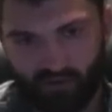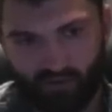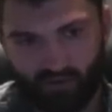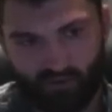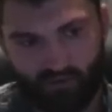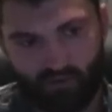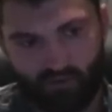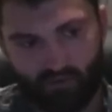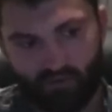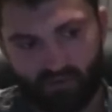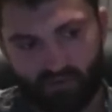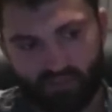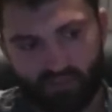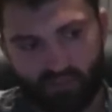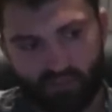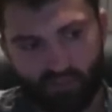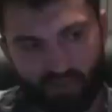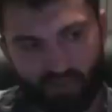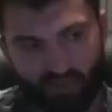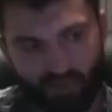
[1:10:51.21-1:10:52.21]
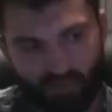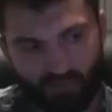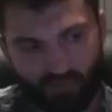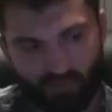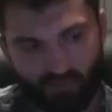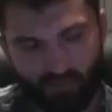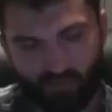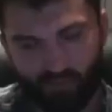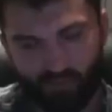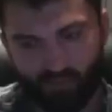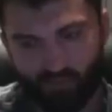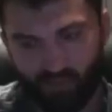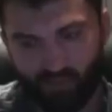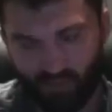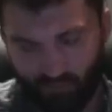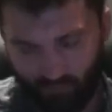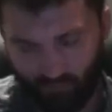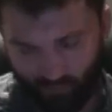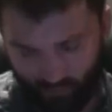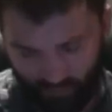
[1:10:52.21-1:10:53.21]
who was
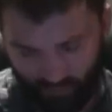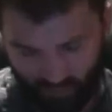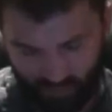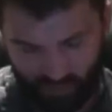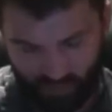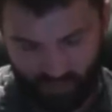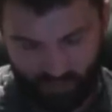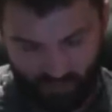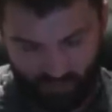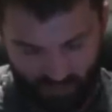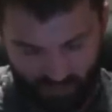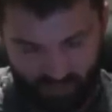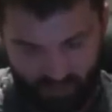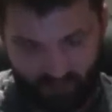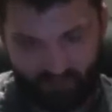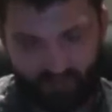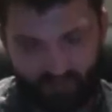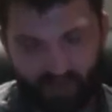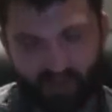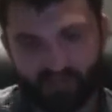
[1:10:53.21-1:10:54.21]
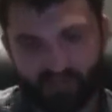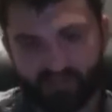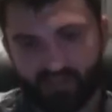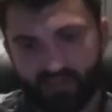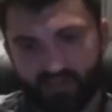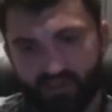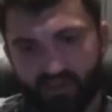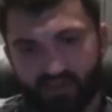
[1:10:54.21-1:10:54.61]
in preliminary fights,